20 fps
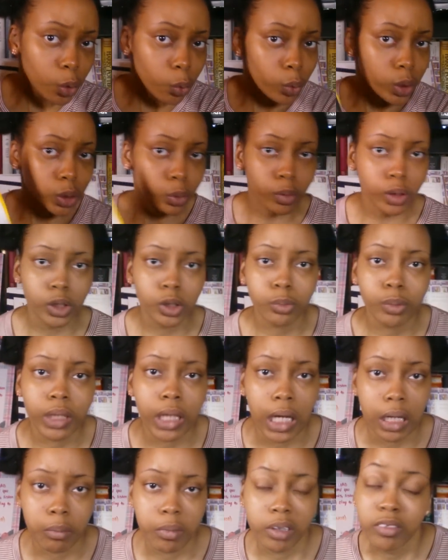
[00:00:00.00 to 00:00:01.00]
which one you would
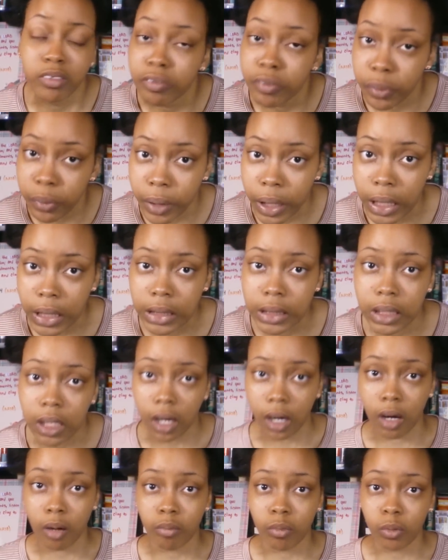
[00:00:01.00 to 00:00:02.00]
like me to review next.
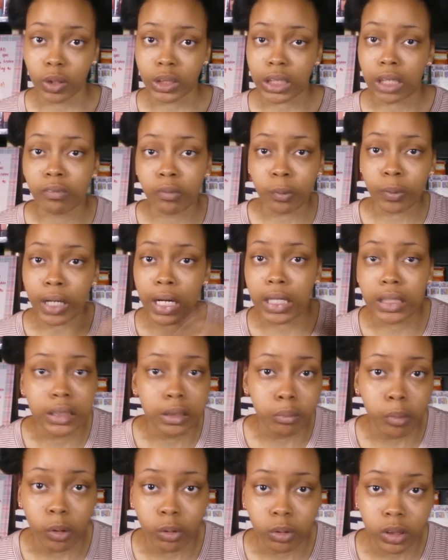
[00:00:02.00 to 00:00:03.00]
Um, whichever one has
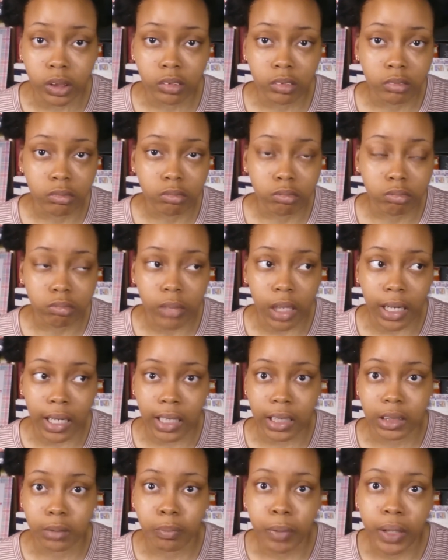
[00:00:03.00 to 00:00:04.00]
the most, I
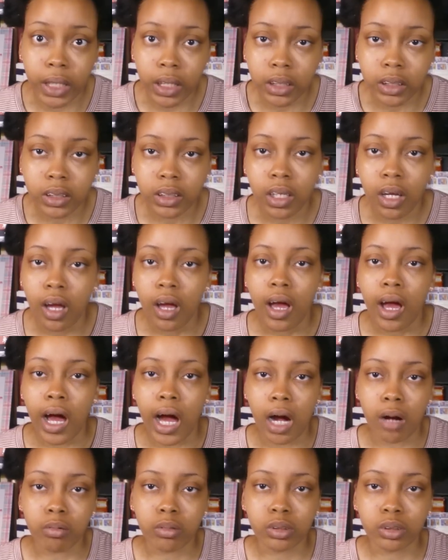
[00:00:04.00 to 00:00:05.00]
guess, picks,
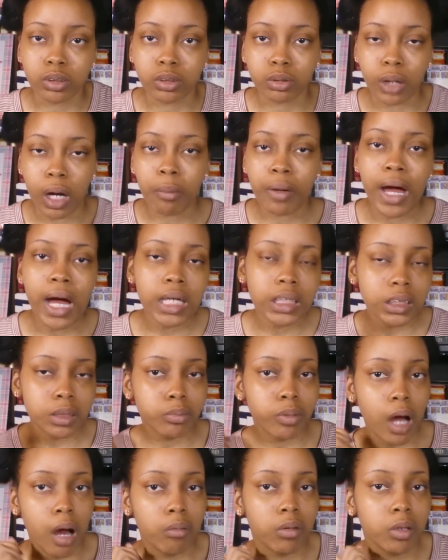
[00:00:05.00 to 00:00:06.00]
I will do. I will
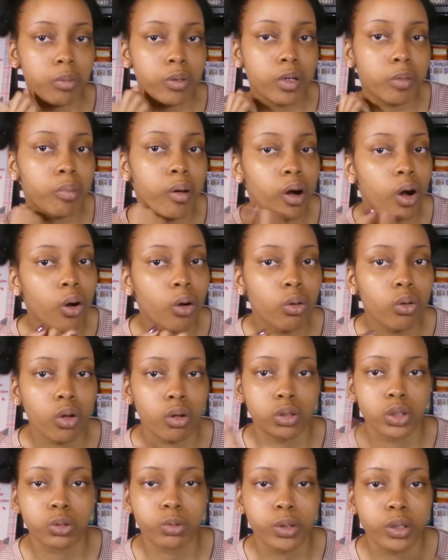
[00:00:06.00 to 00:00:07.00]
actually probably put a poll
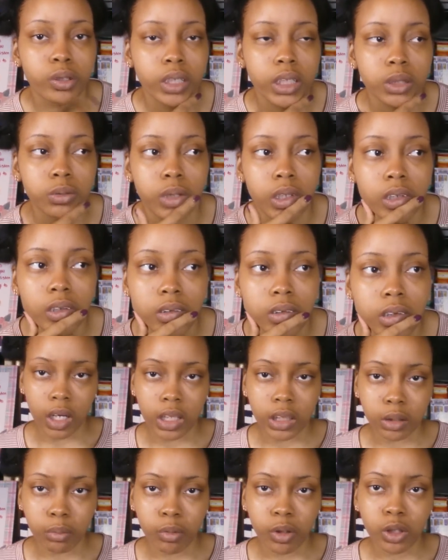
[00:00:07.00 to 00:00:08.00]
on Twitter as well.
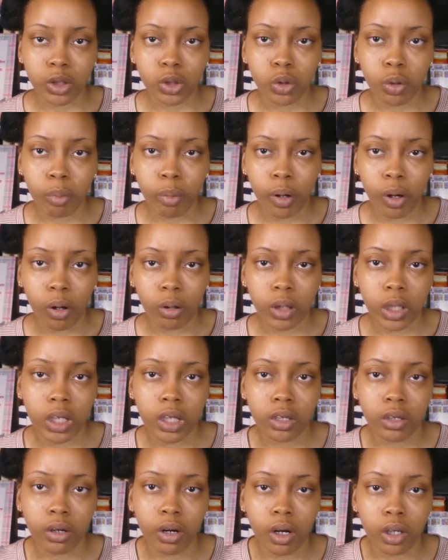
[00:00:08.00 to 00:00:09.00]
Okay, so I'm going to do a poll
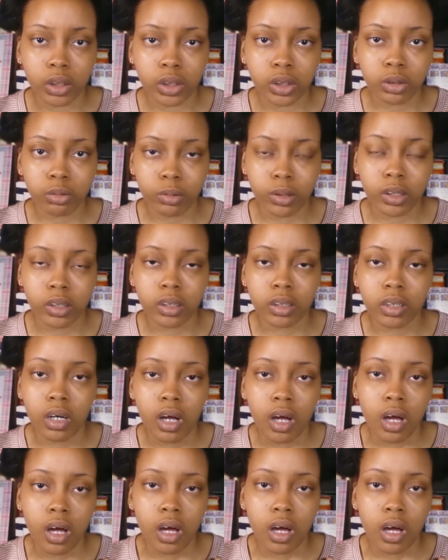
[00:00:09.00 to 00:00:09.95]
either on Twitter,